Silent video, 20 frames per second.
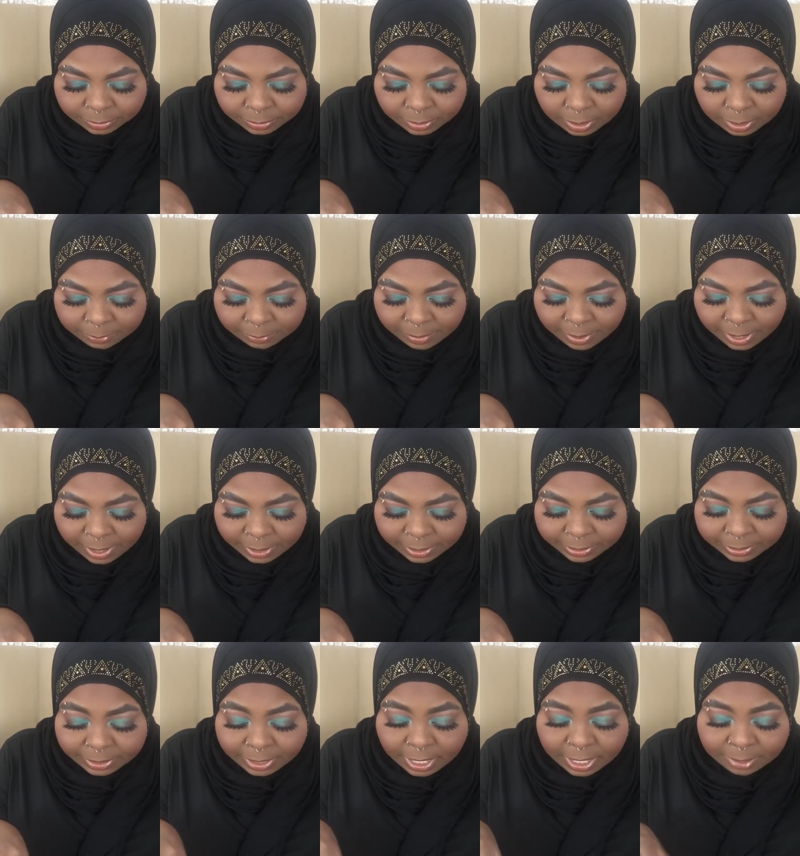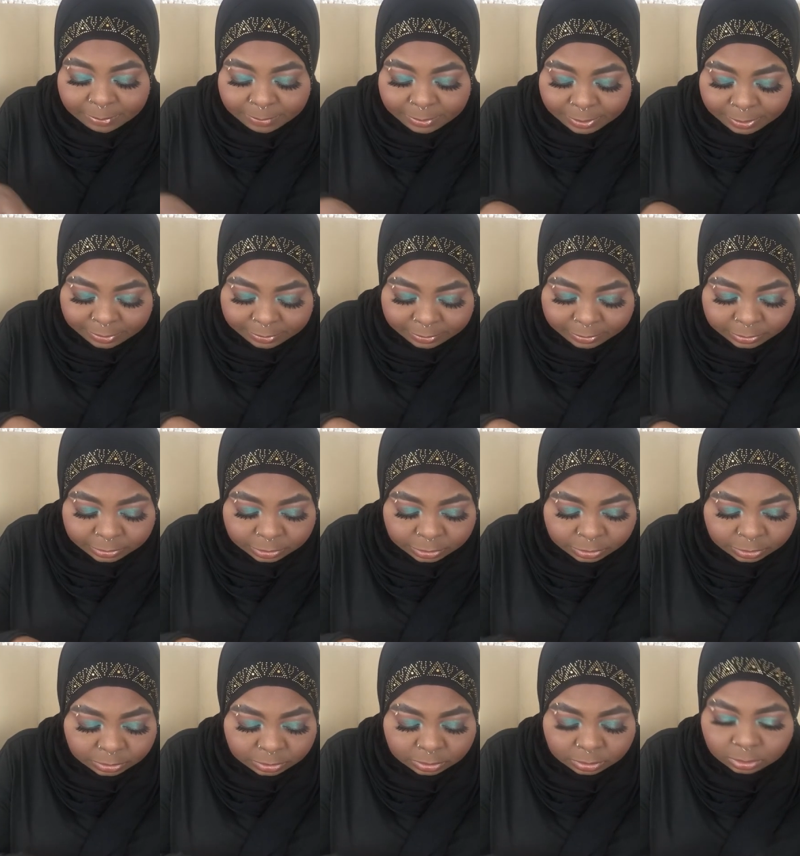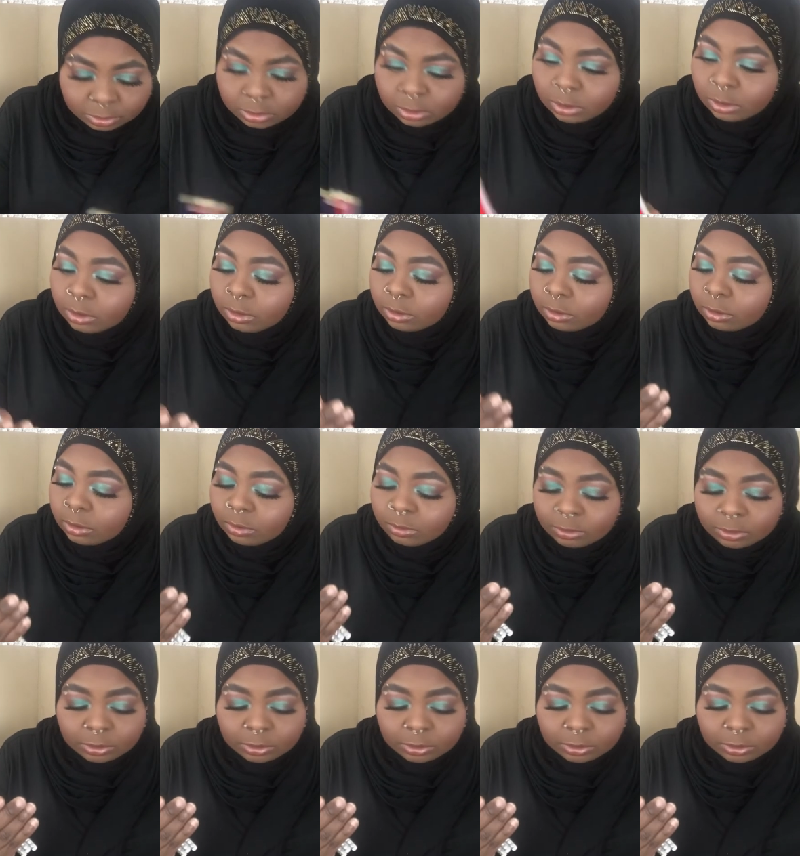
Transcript: I pine, I perish. Those are